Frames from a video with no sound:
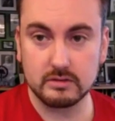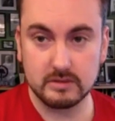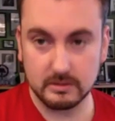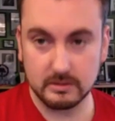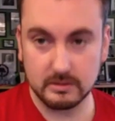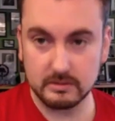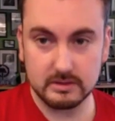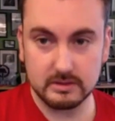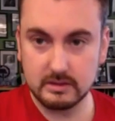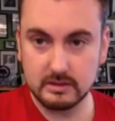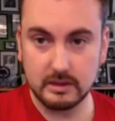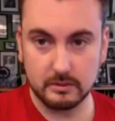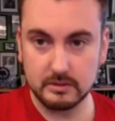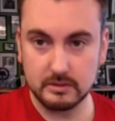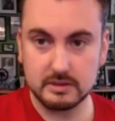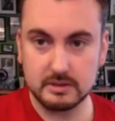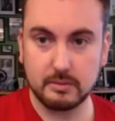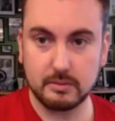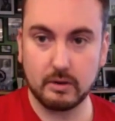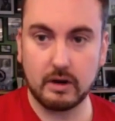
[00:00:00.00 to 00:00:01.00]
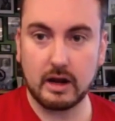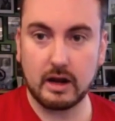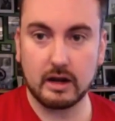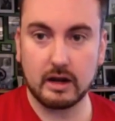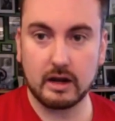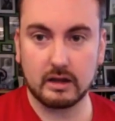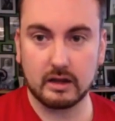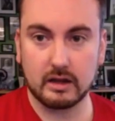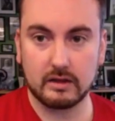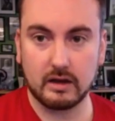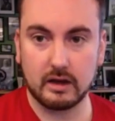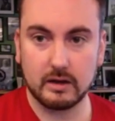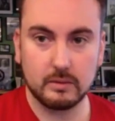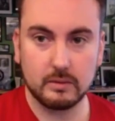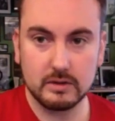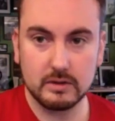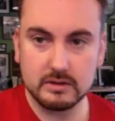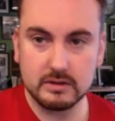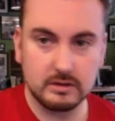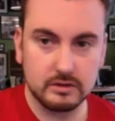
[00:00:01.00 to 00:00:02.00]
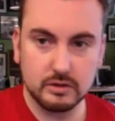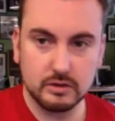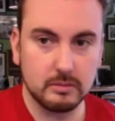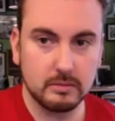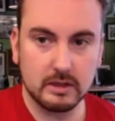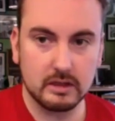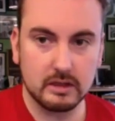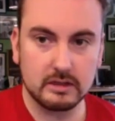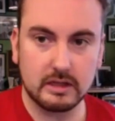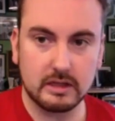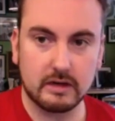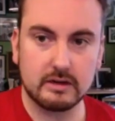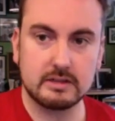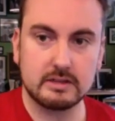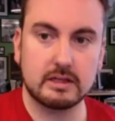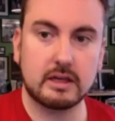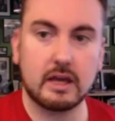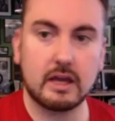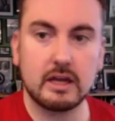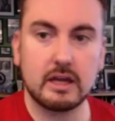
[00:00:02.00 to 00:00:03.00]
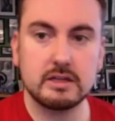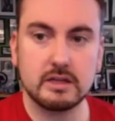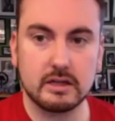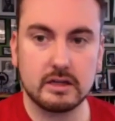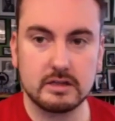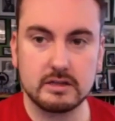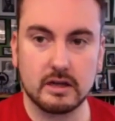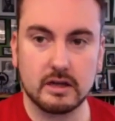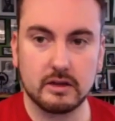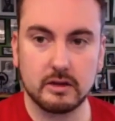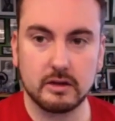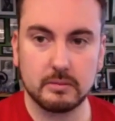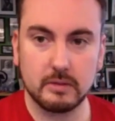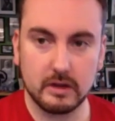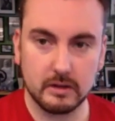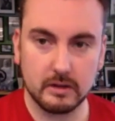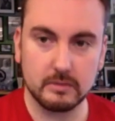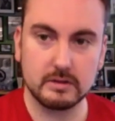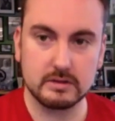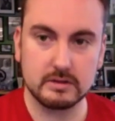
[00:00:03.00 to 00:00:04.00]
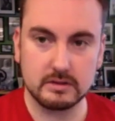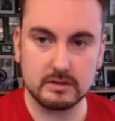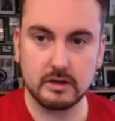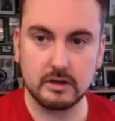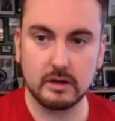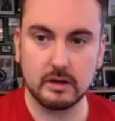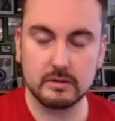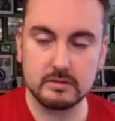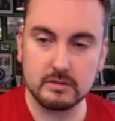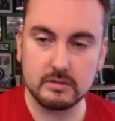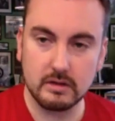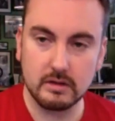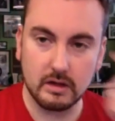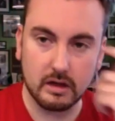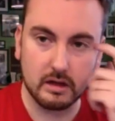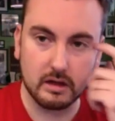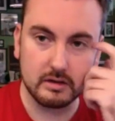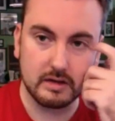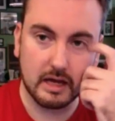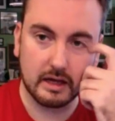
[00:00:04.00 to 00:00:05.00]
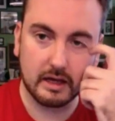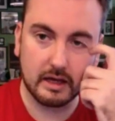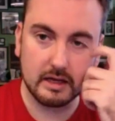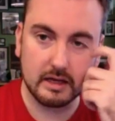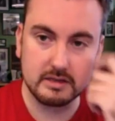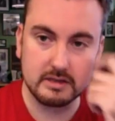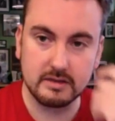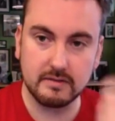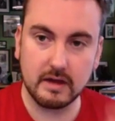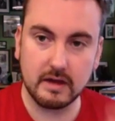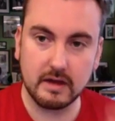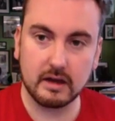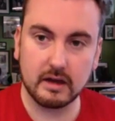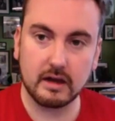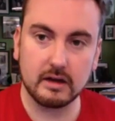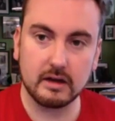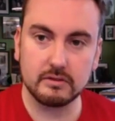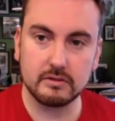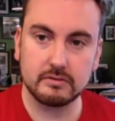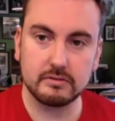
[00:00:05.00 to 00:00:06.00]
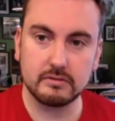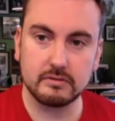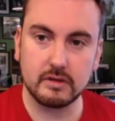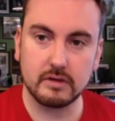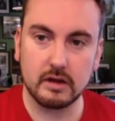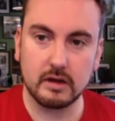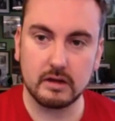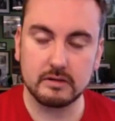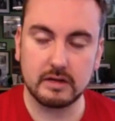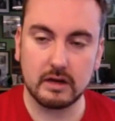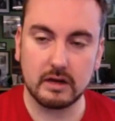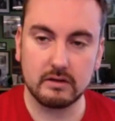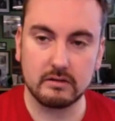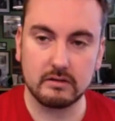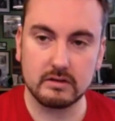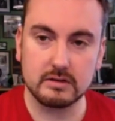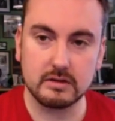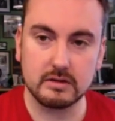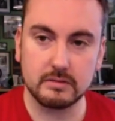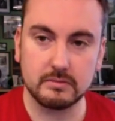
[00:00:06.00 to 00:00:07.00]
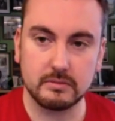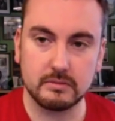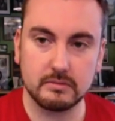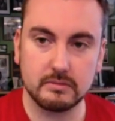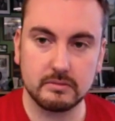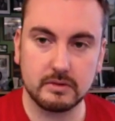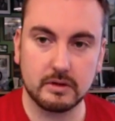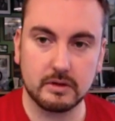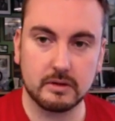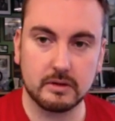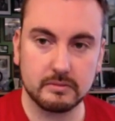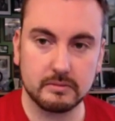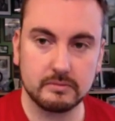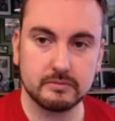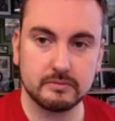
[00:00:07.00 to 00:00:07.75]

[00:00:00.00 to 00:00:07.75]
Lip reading: It was sporadic like that. It wasn't two militaries engaging each other, but it was, you know, decades of that kind of terrorism, you know.